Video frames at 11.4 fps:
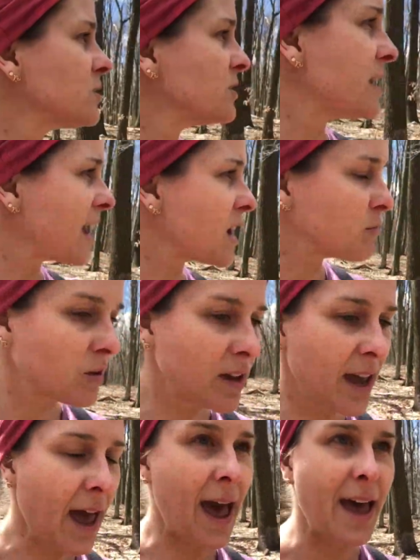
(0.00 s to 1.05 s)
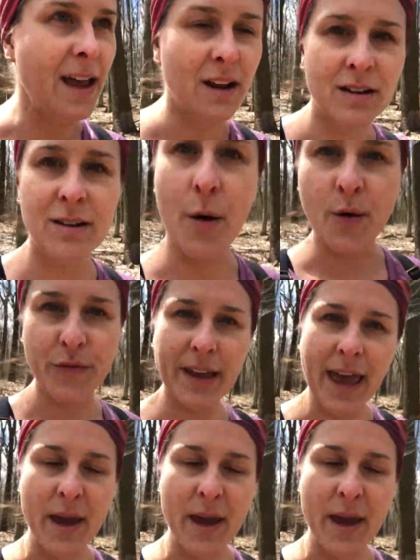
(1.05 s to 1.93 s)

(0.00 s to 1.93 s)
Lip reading: So today I'm looking at hopefully